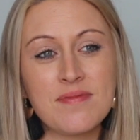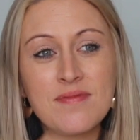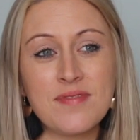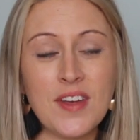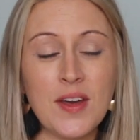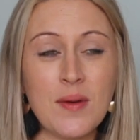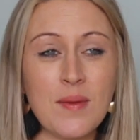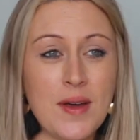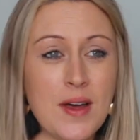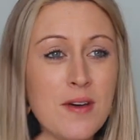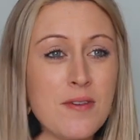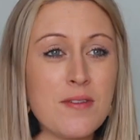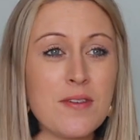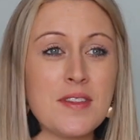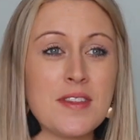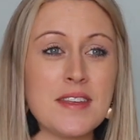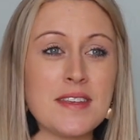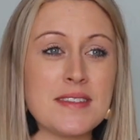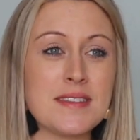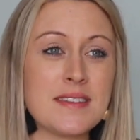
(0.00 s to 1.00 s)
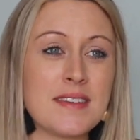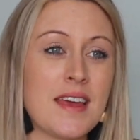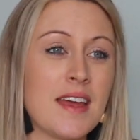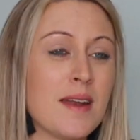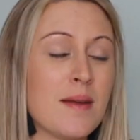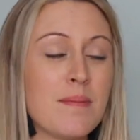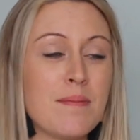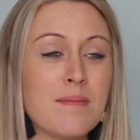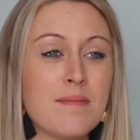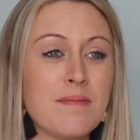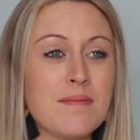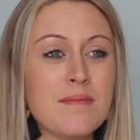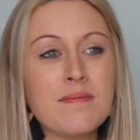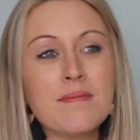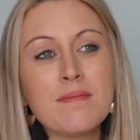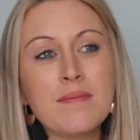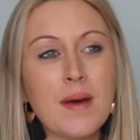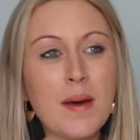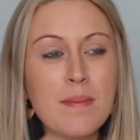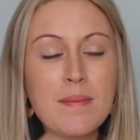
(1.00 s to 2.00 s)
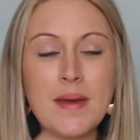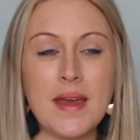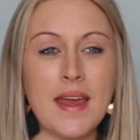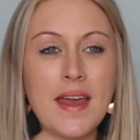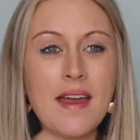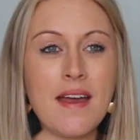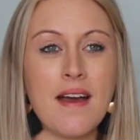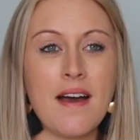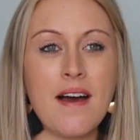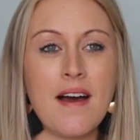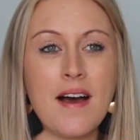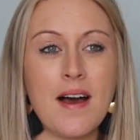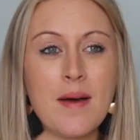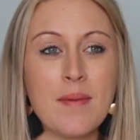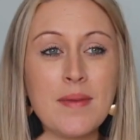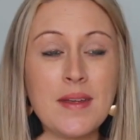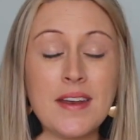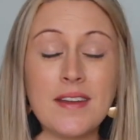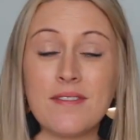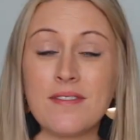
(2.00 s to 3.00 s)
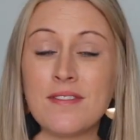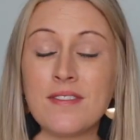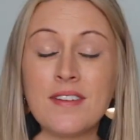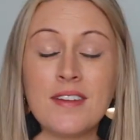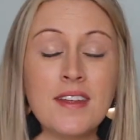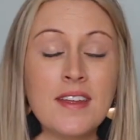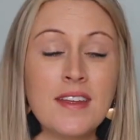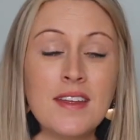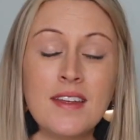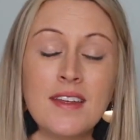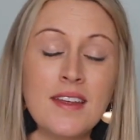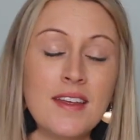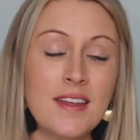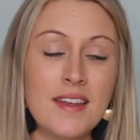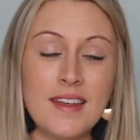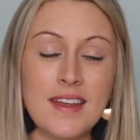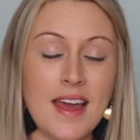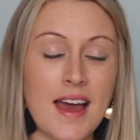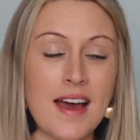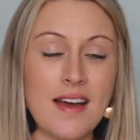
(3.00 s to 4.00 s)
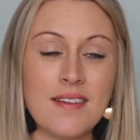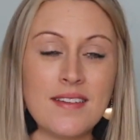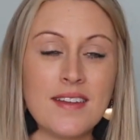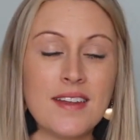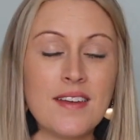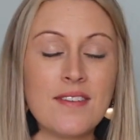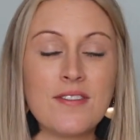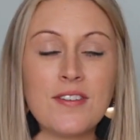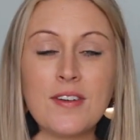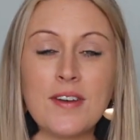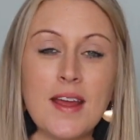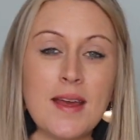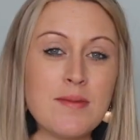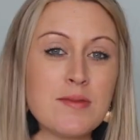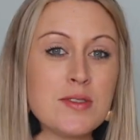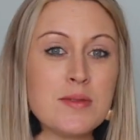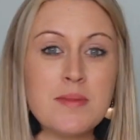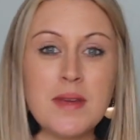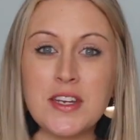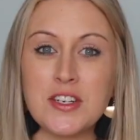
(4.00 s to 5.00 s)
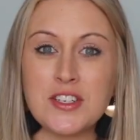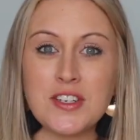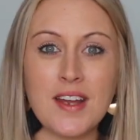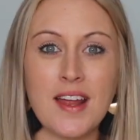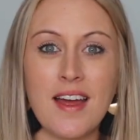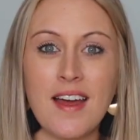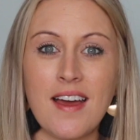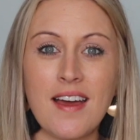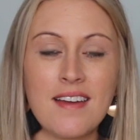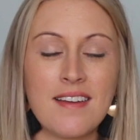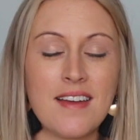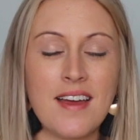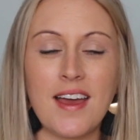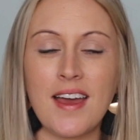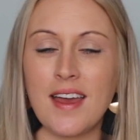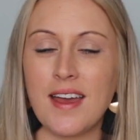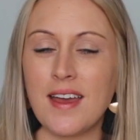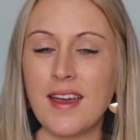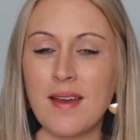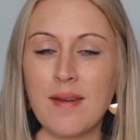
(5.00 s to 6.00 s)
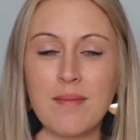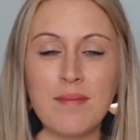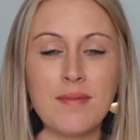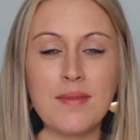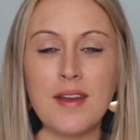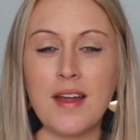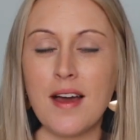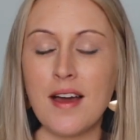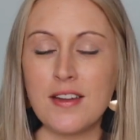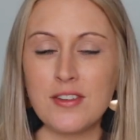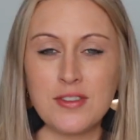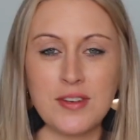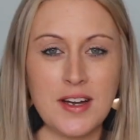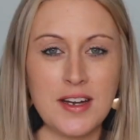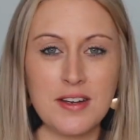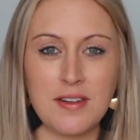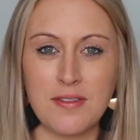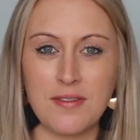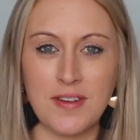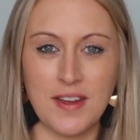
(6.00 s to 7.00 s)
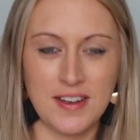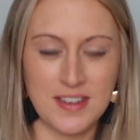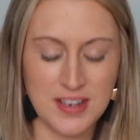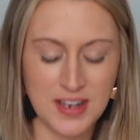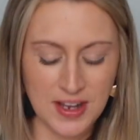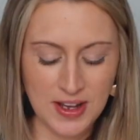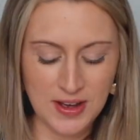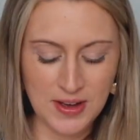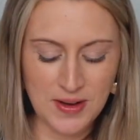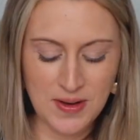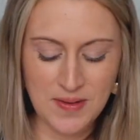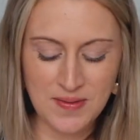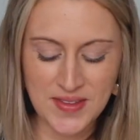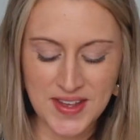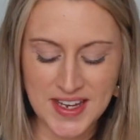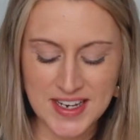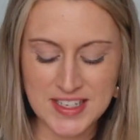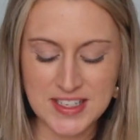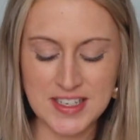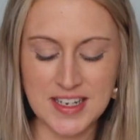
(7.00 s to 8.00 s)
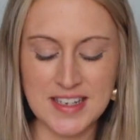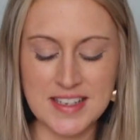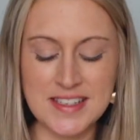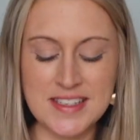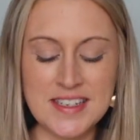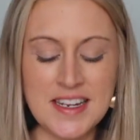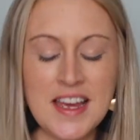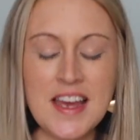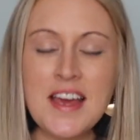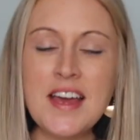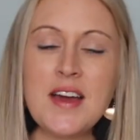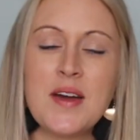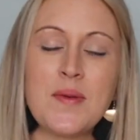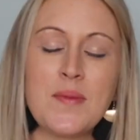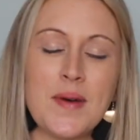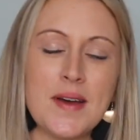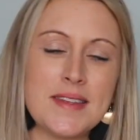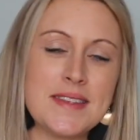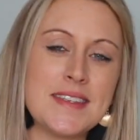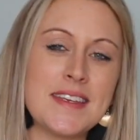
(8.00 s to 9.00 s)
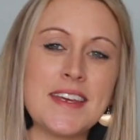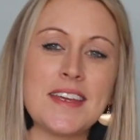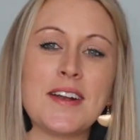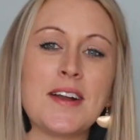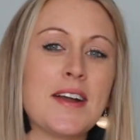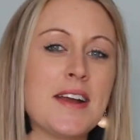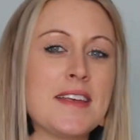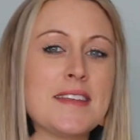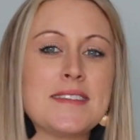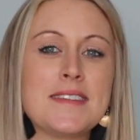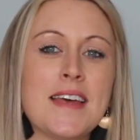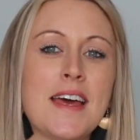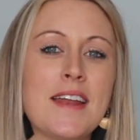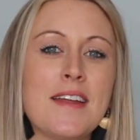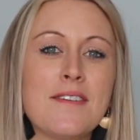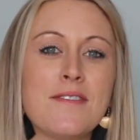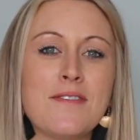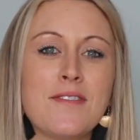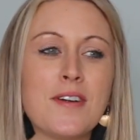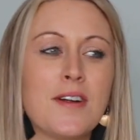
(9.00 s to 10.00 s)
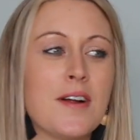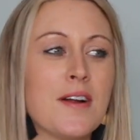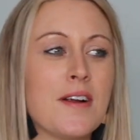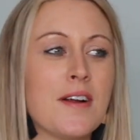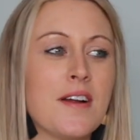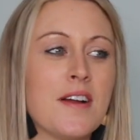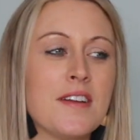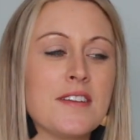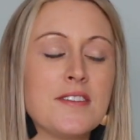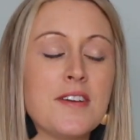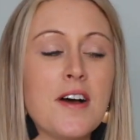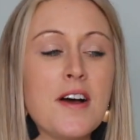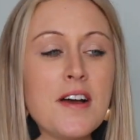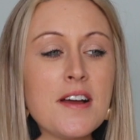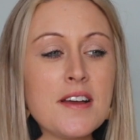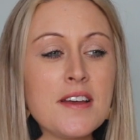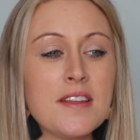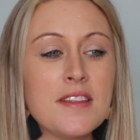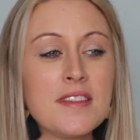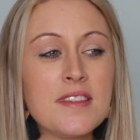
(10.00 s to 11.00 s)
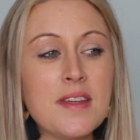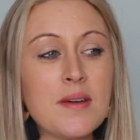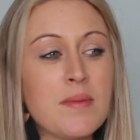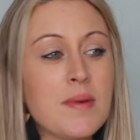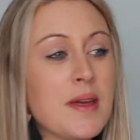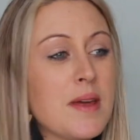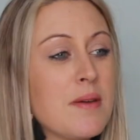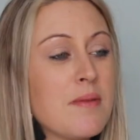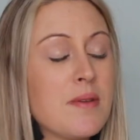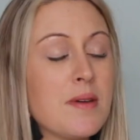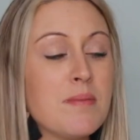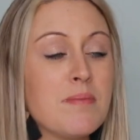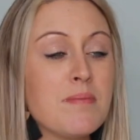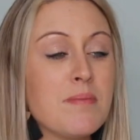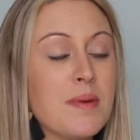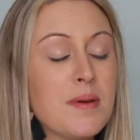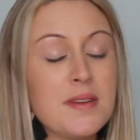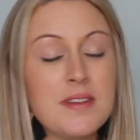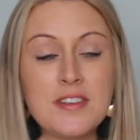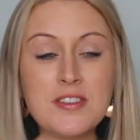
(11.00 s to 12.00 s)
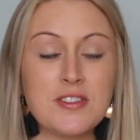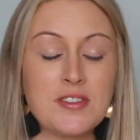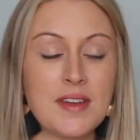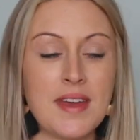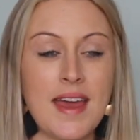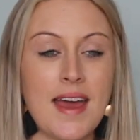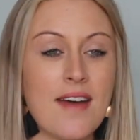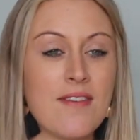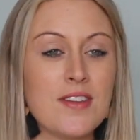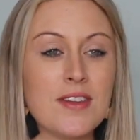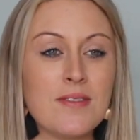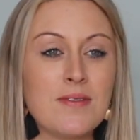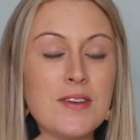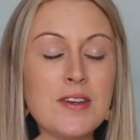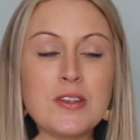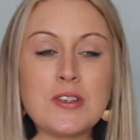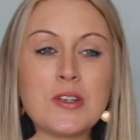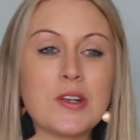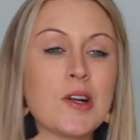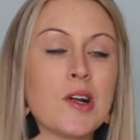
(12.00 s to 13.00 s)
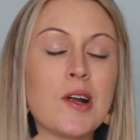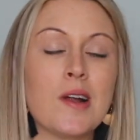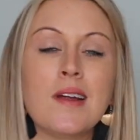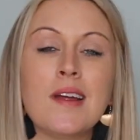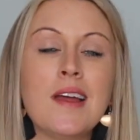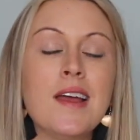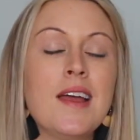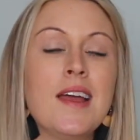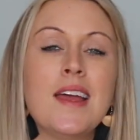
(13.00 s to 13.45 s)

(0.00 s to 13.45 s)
fit well for this kind of puppy. And if your name's Mishka, I am not trying to offend you. It just, once he had already set it for a dog that we would potentially have in the future,